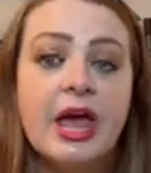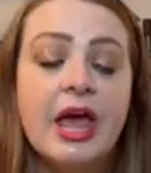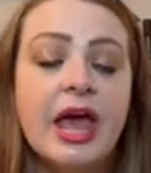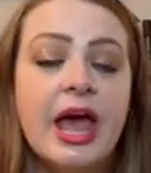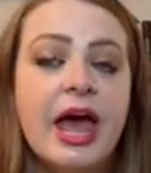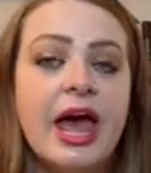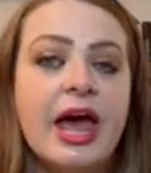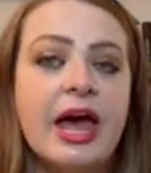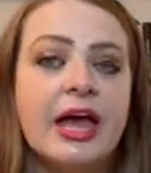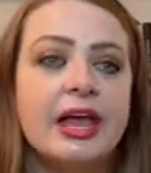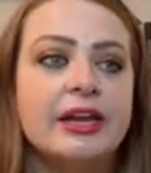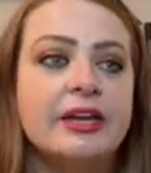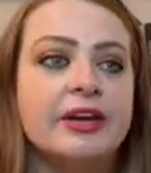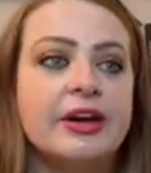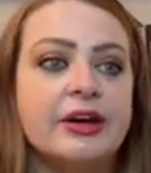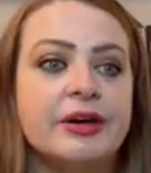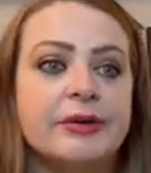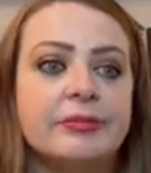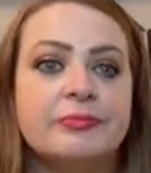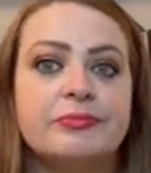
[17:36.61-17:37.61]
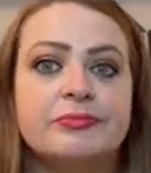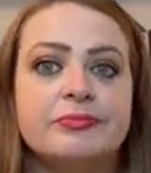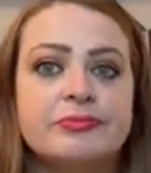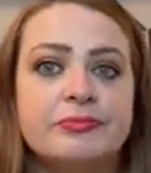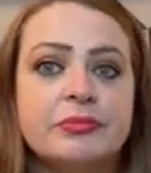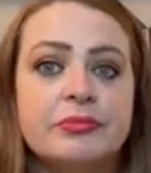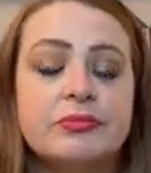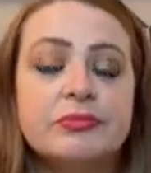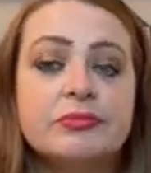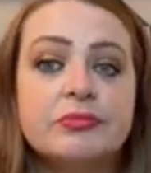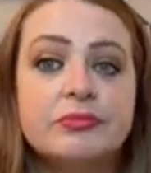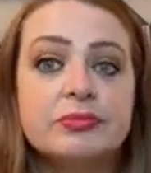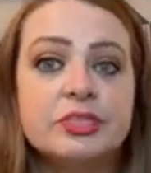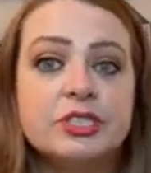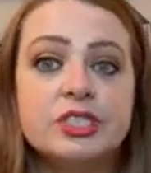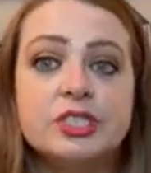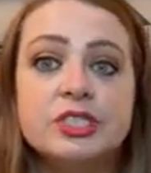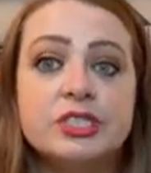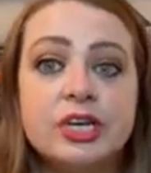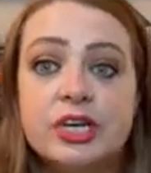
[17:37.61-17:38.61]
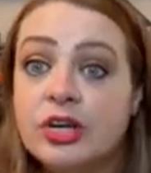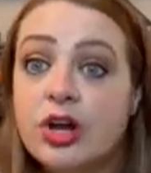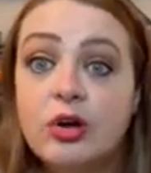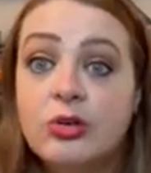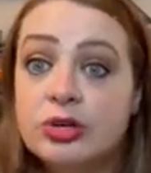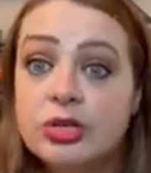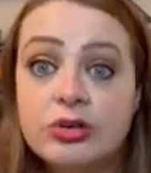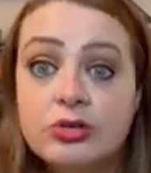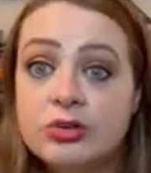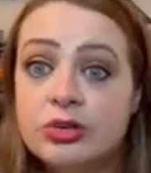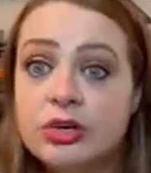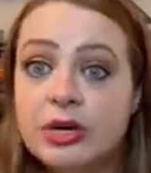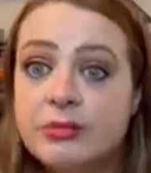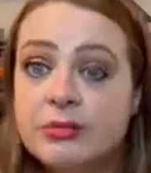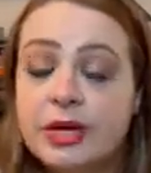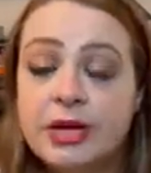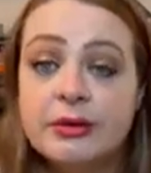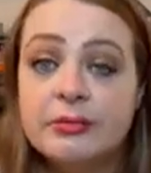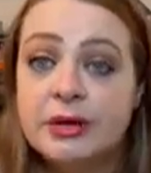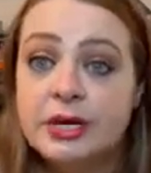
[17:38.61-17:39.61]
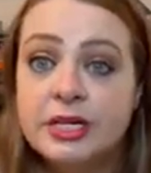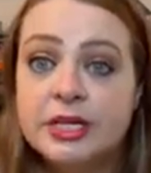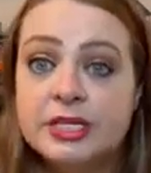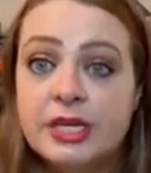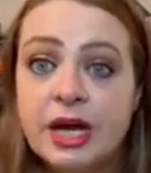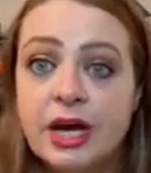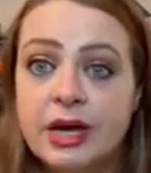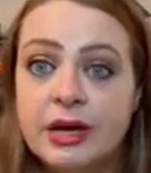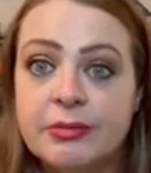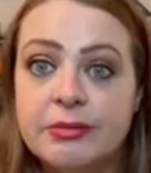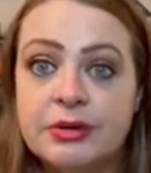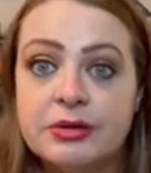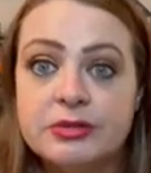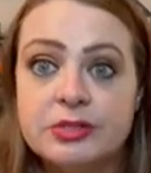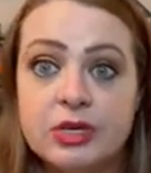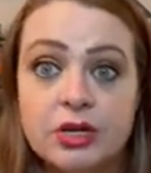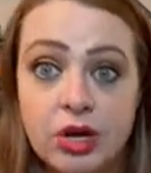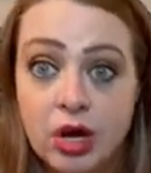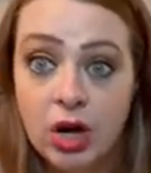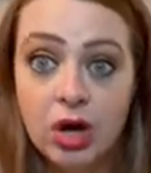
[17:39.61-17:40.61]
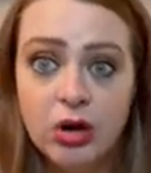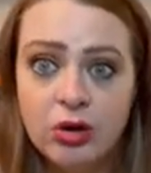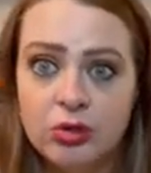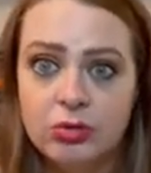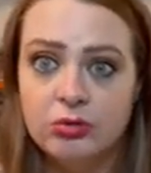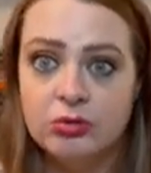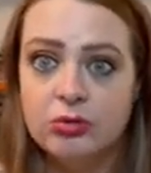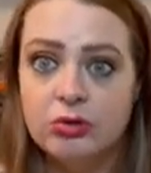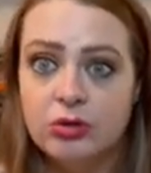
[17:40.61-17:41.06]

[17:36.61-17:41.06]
And she's like, no, you can come get him anytime. And I was like, oh.